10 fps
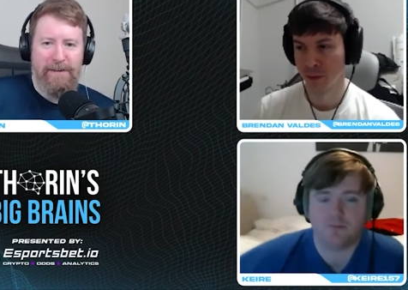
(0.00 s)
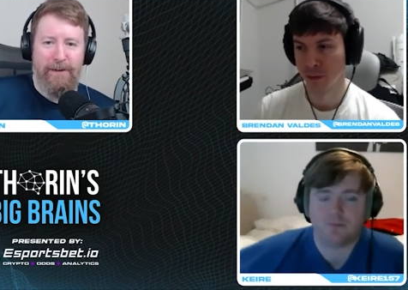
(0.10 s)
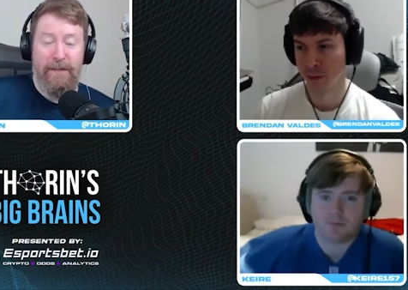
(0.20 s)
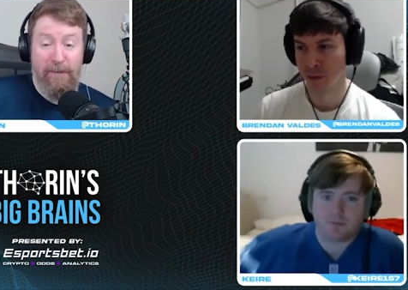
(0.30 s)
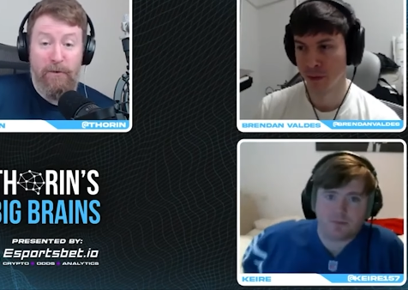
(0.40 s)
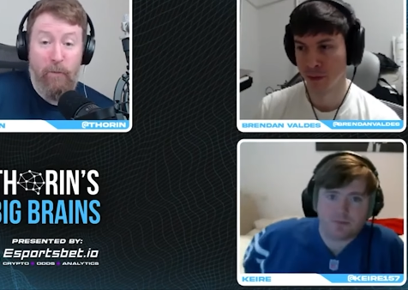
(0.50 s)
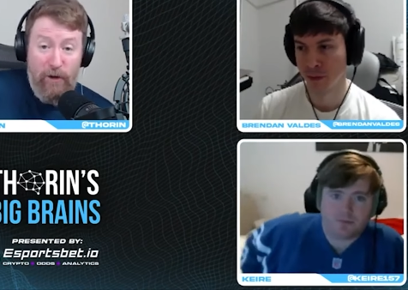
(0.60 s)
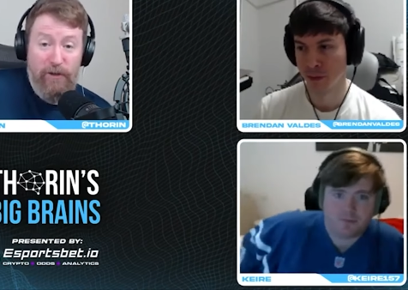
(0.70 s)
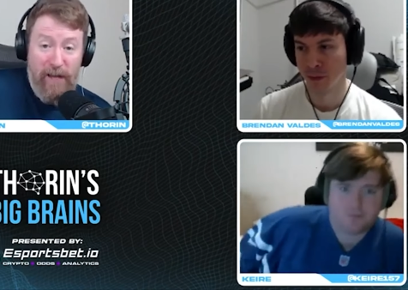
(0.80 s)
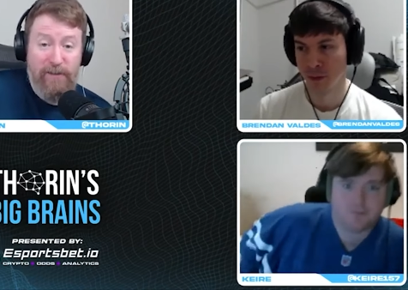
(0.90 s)
Speaker 1: Because if you watch
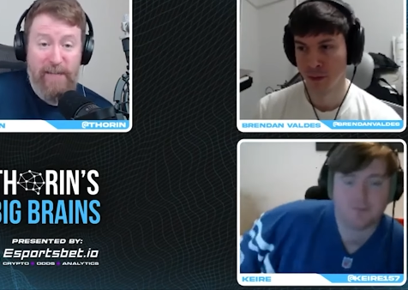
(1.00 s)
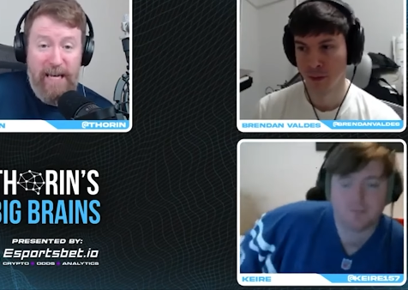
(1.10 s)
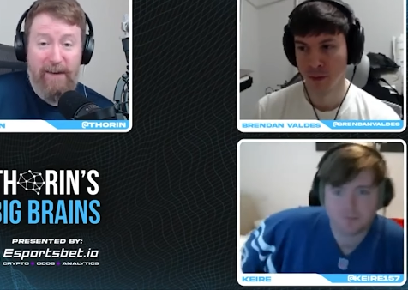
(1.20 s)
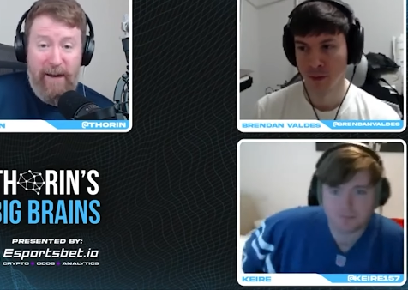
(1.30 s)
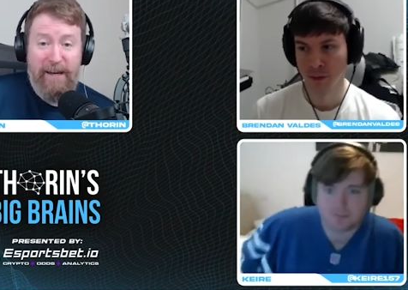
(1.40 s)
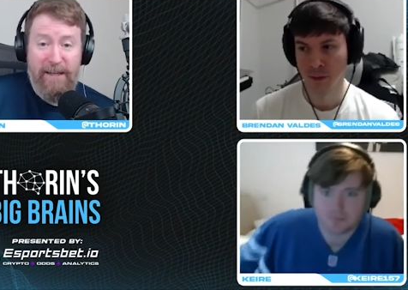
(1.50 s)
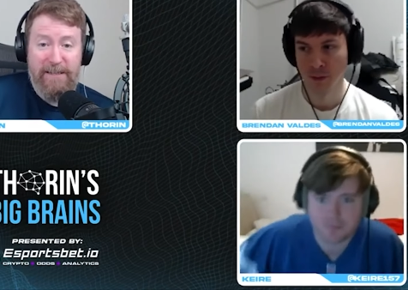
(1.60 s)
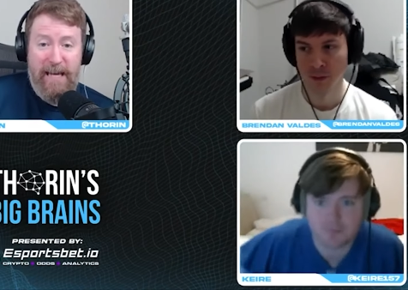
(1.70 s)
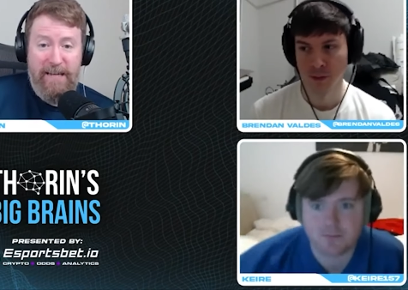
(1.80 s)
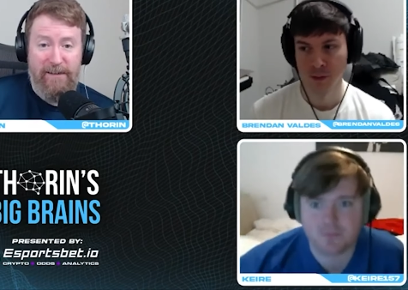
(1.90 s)
the L C K regular
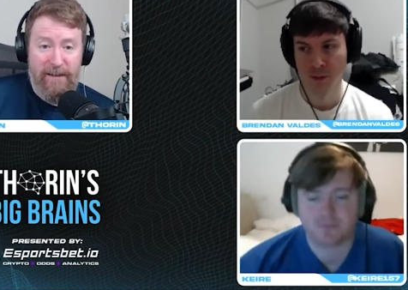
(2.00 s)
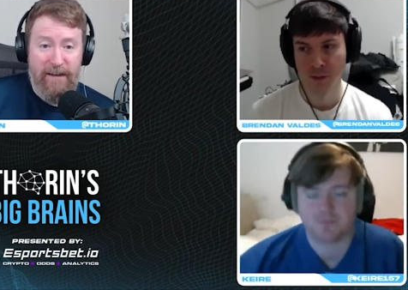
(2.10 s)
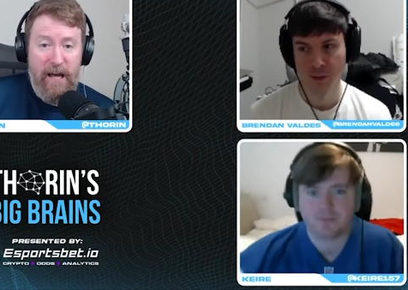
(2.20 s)
season,